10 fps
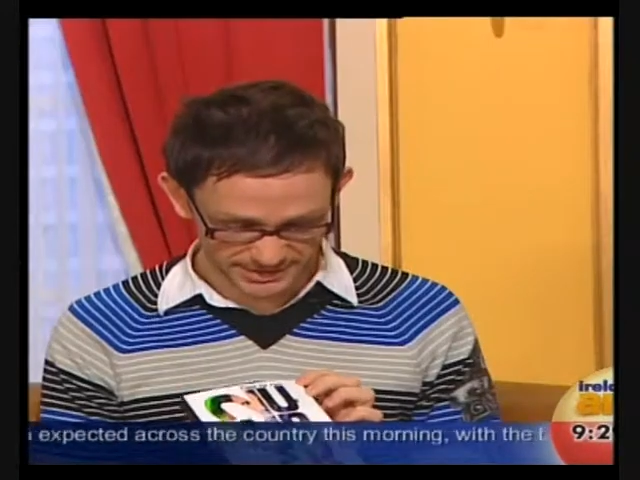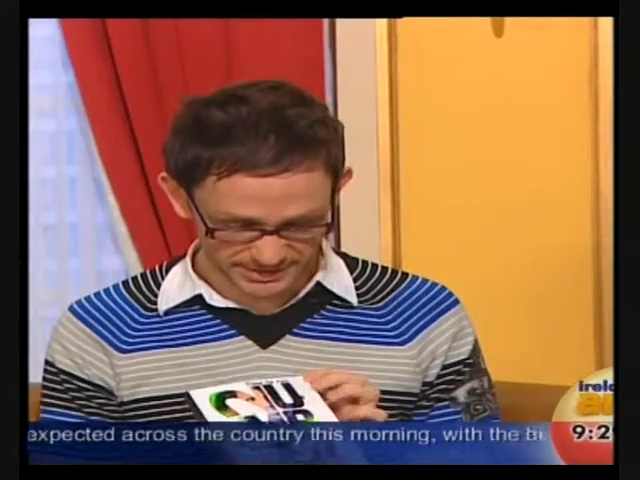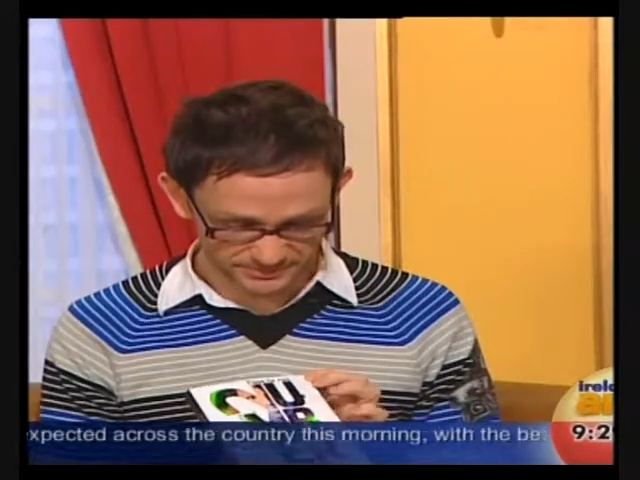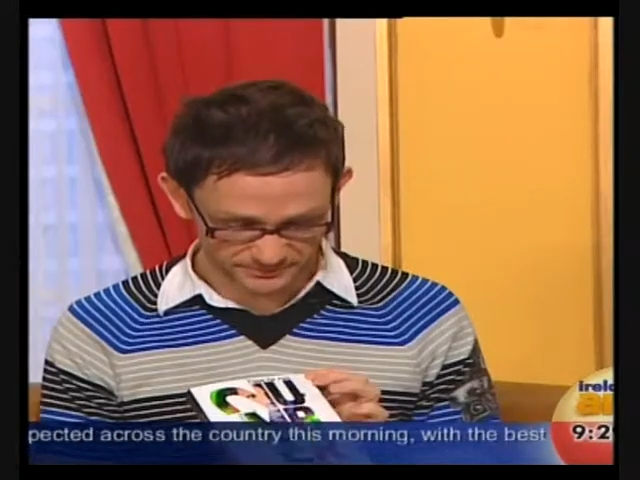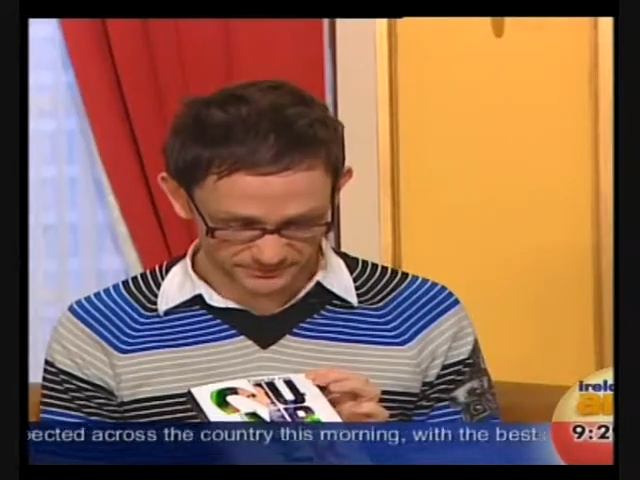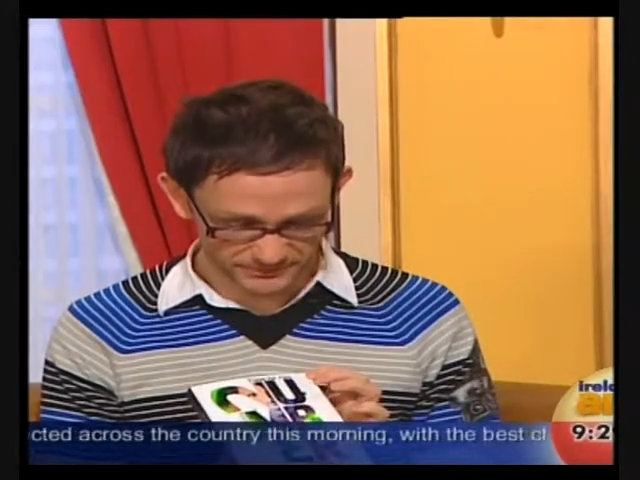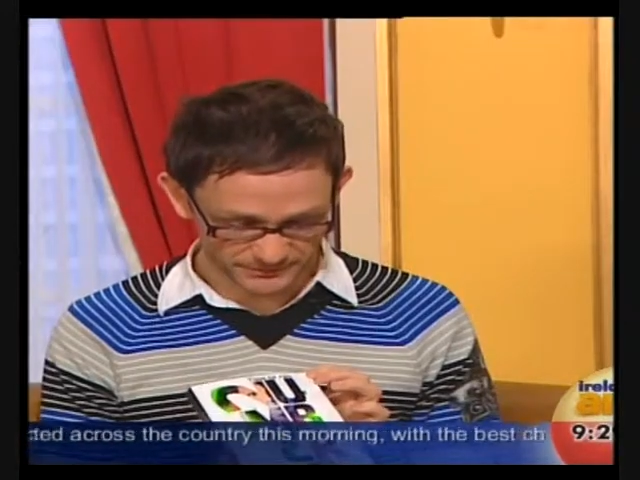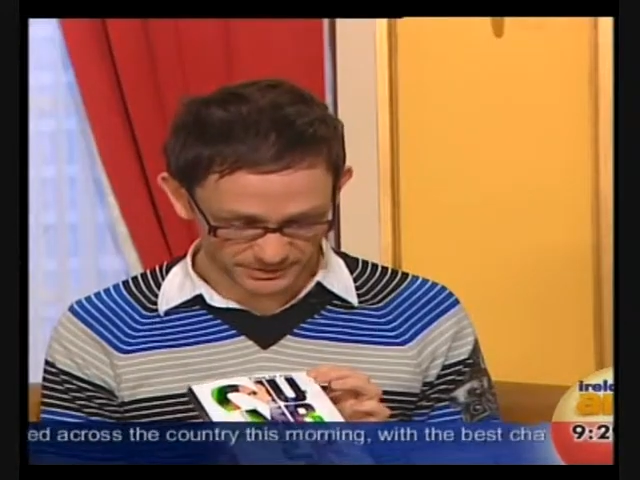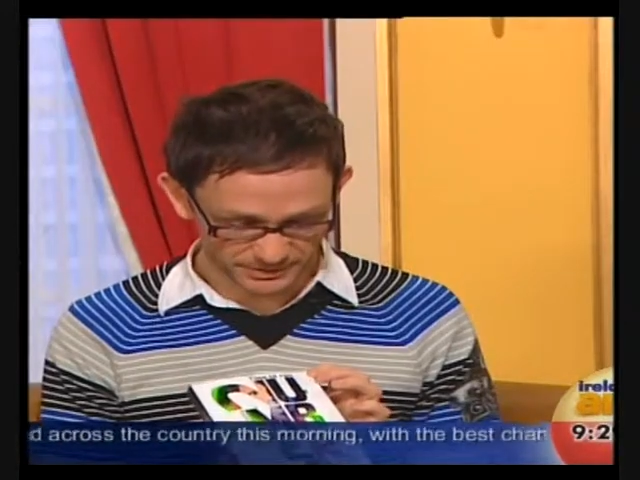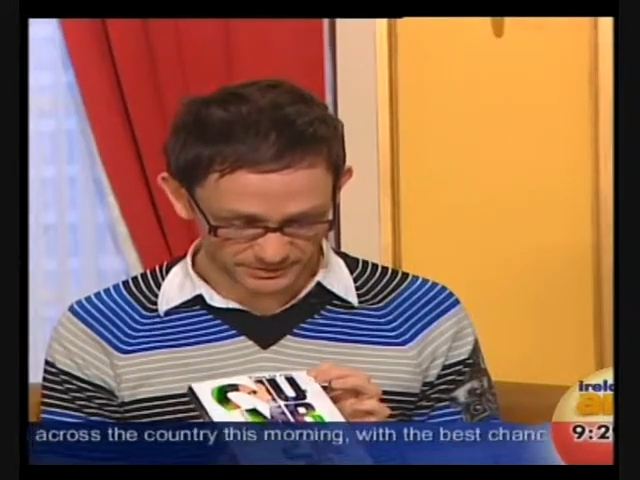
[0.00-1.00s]
Um,
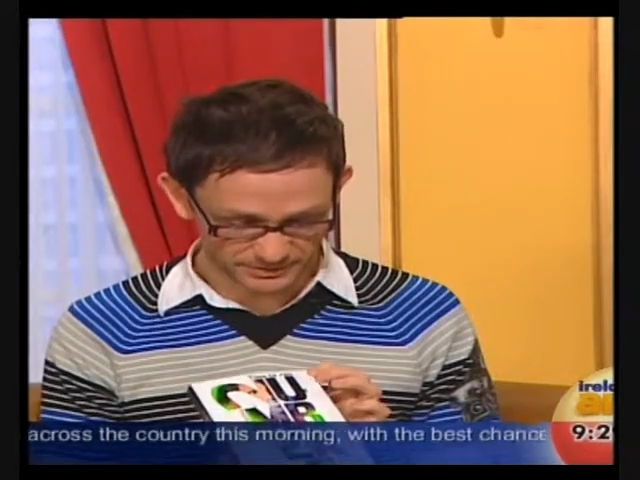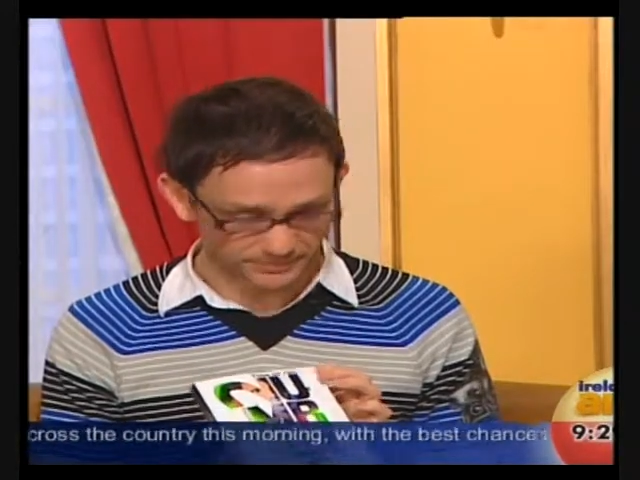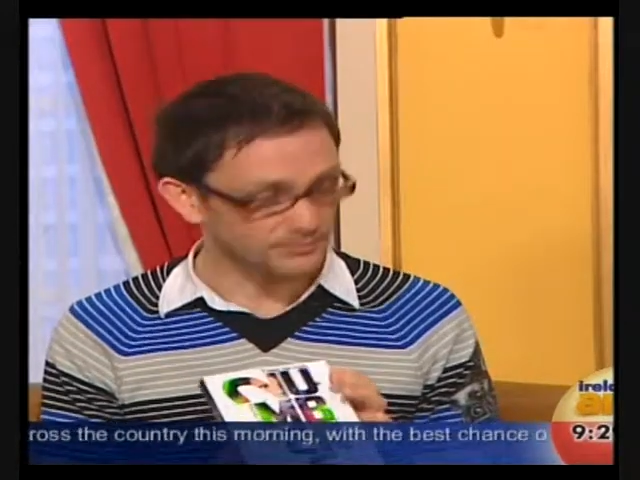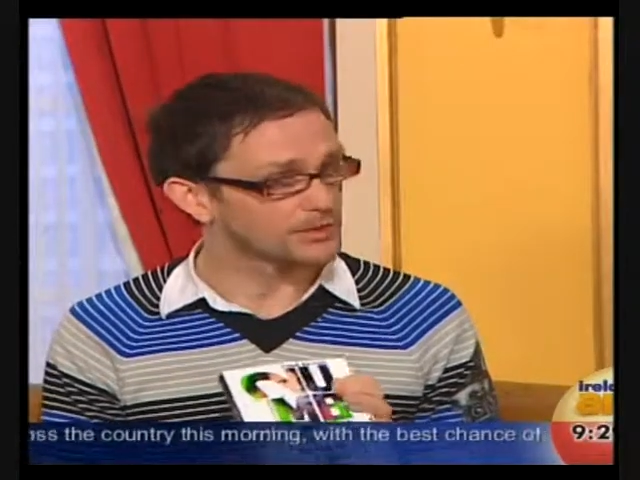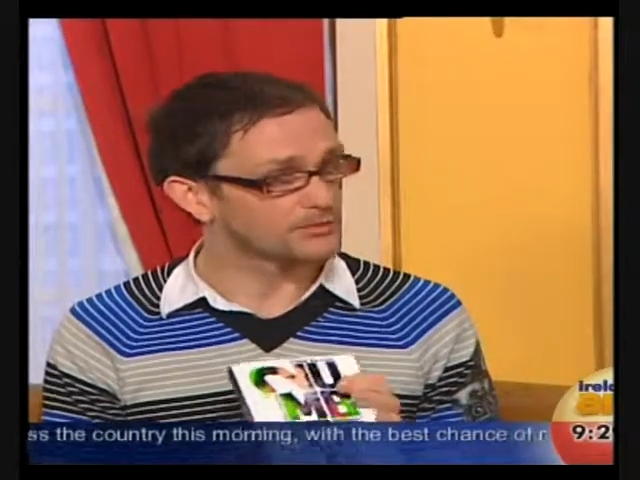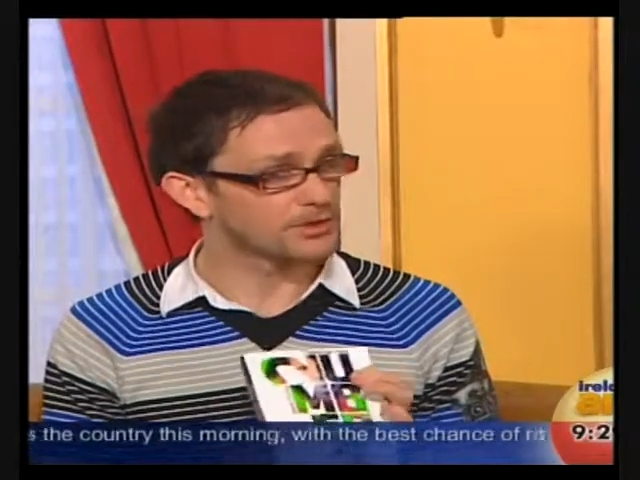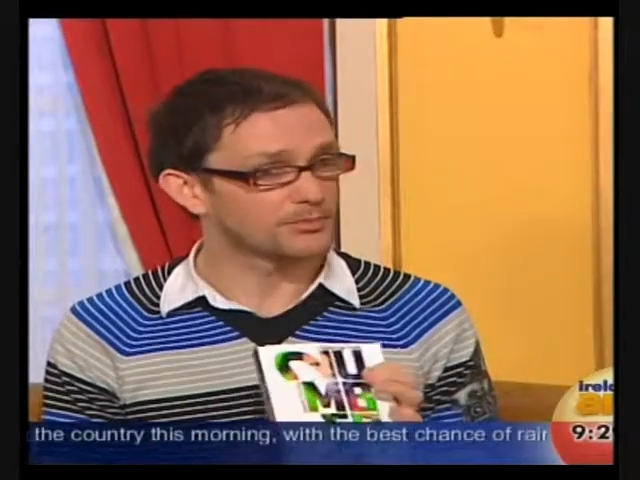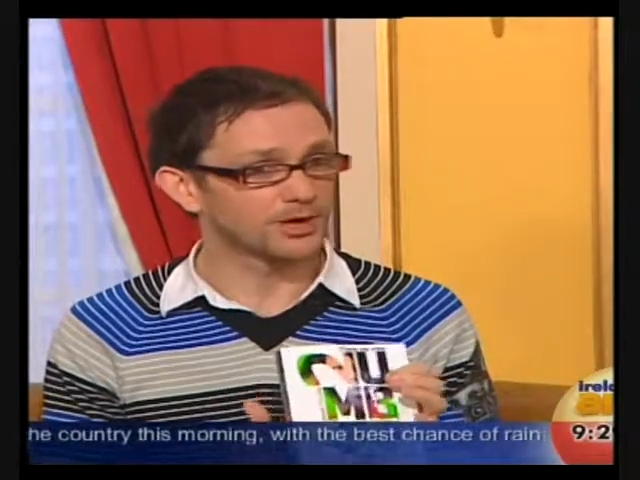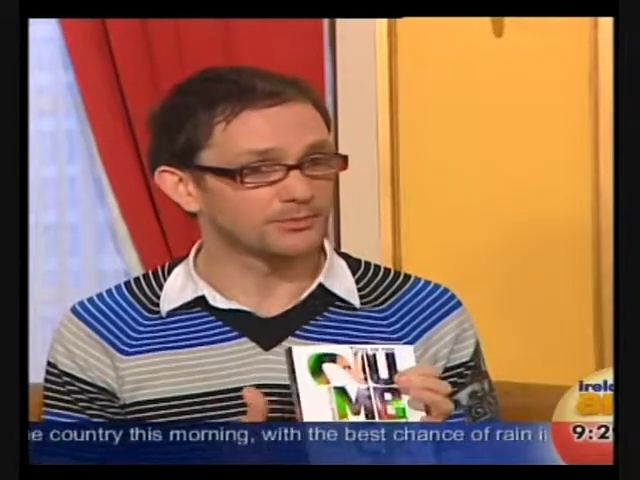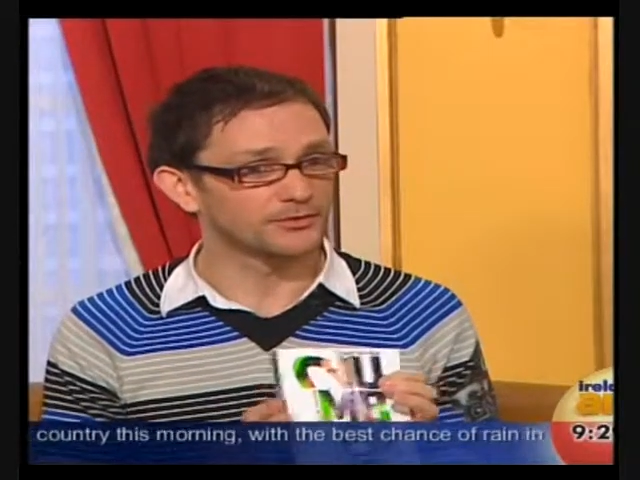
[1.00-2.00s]
Great uh, choices, um, And the
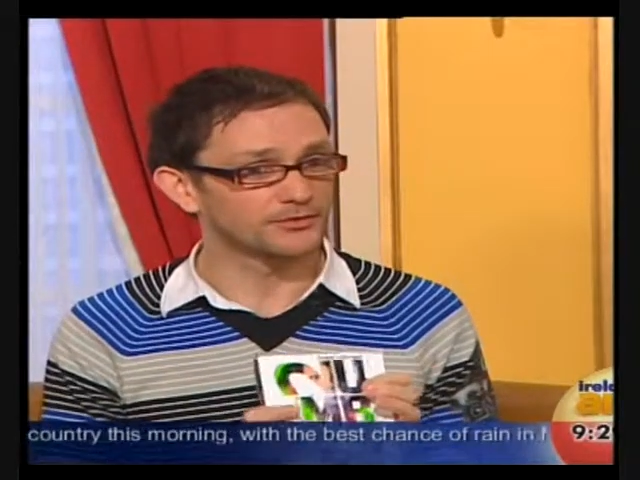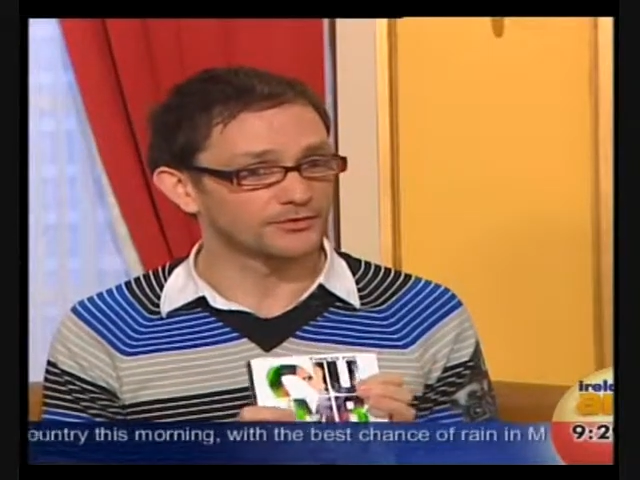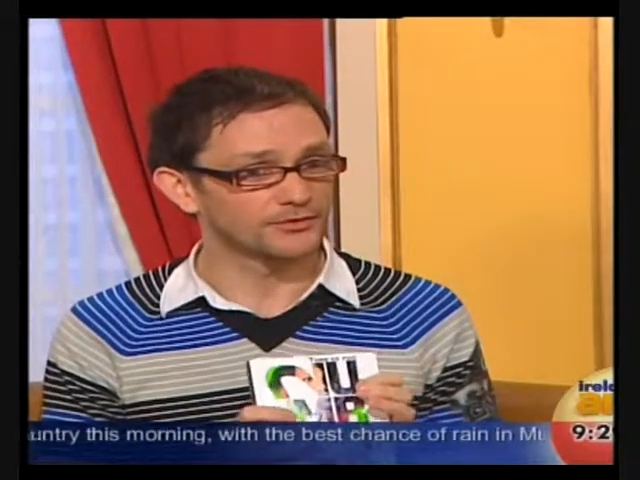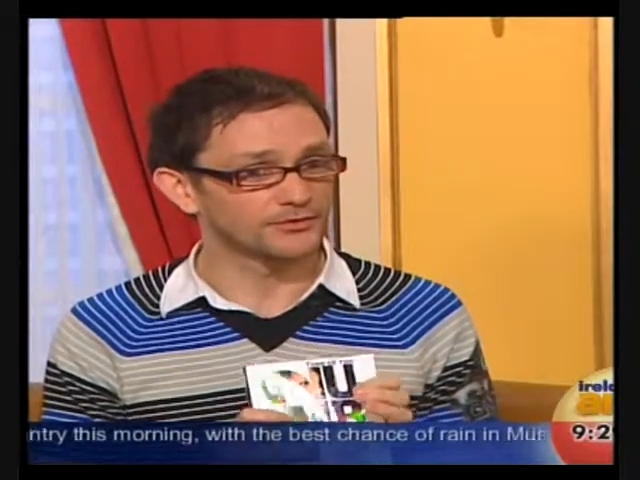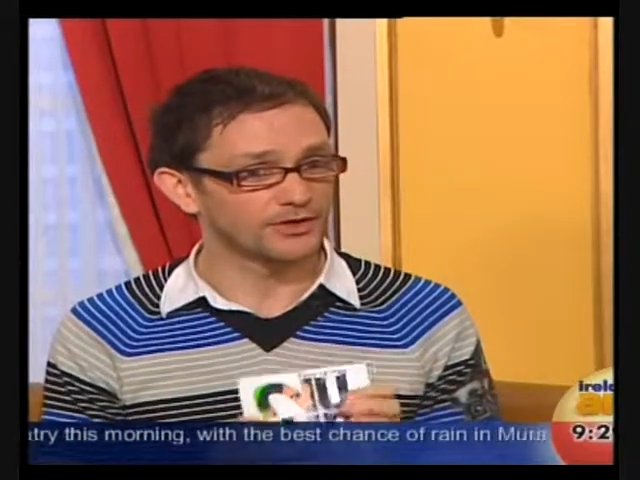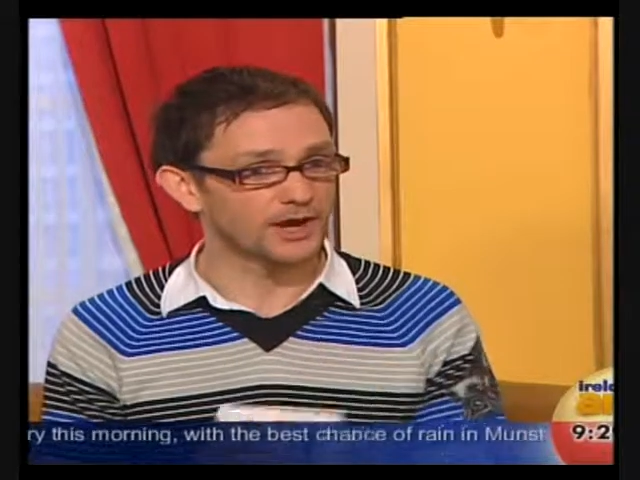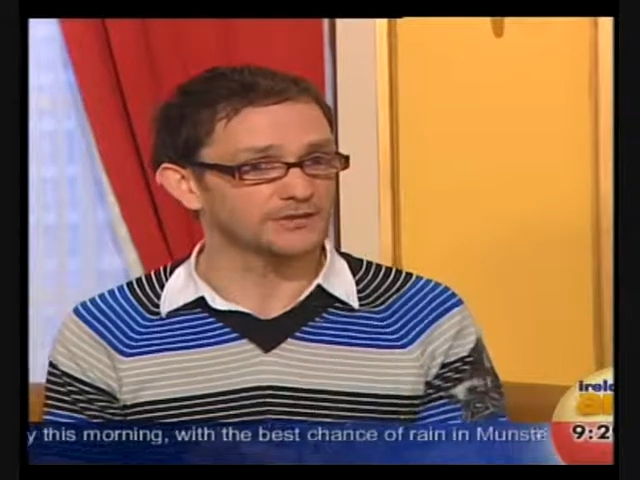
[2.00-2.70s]
39 clues as well.